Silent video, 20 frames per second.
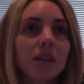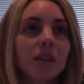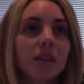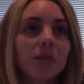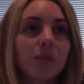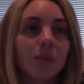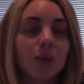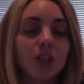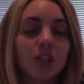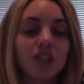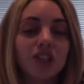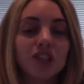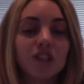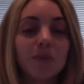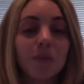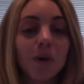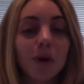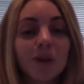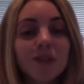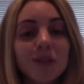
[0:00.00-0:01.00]
which is
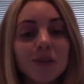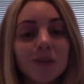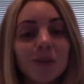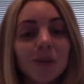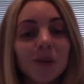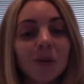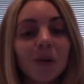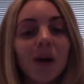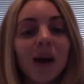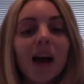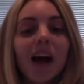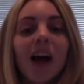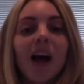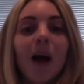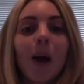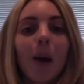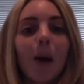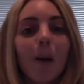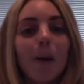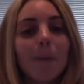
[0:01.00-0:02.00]
impossible,
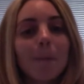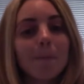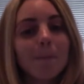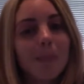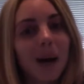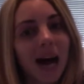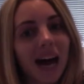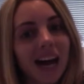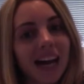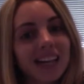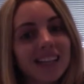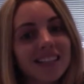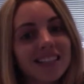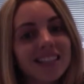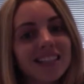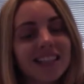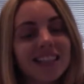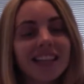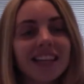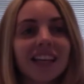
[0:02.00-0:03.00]

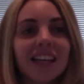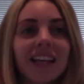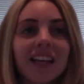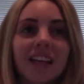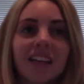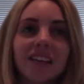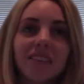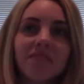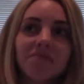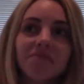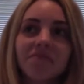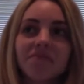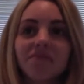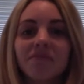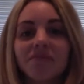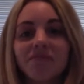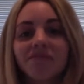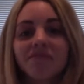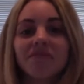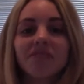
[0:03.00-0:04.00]
but
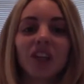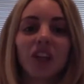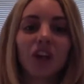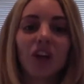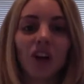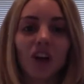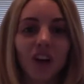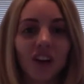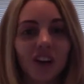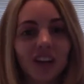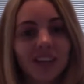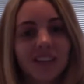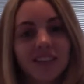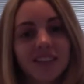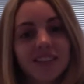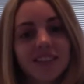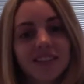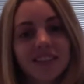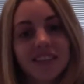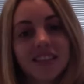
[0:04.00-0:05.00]

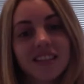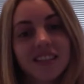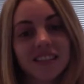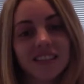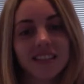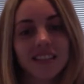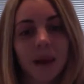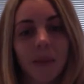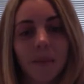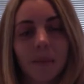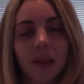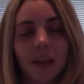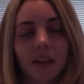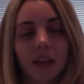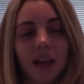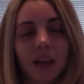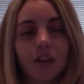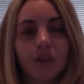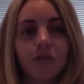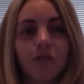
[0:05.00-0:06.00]
it's something
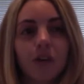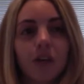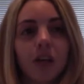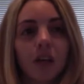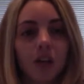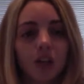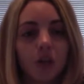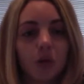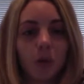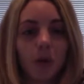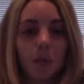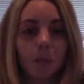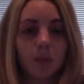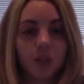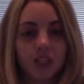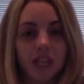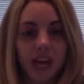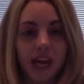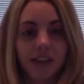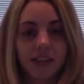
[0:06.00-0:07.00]
that you feel and you want to
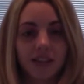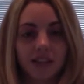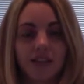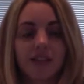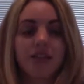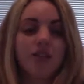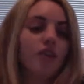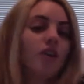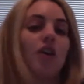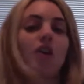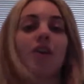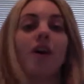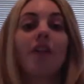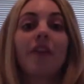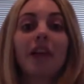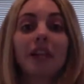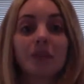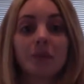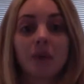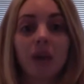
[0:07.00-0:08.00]
protect it. So
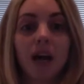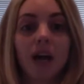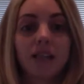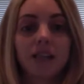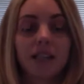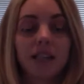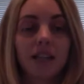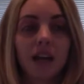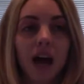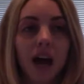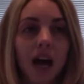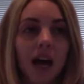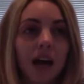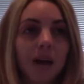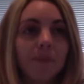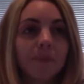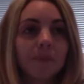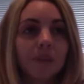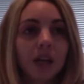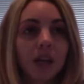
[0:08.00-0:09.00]
that's what I did.
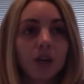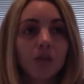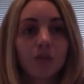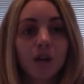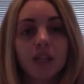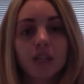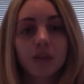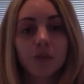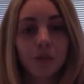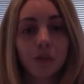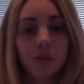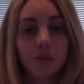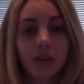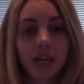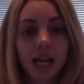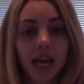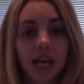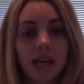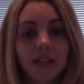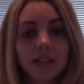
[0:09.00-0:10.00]
I rested for 3
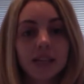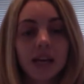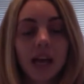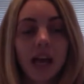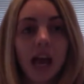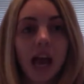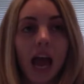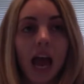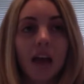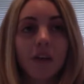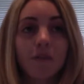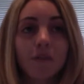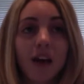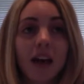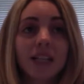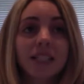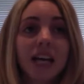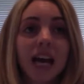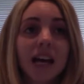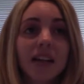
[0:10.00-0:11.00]
days. In
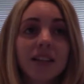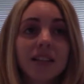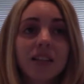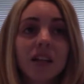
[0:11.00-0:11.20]
fact, I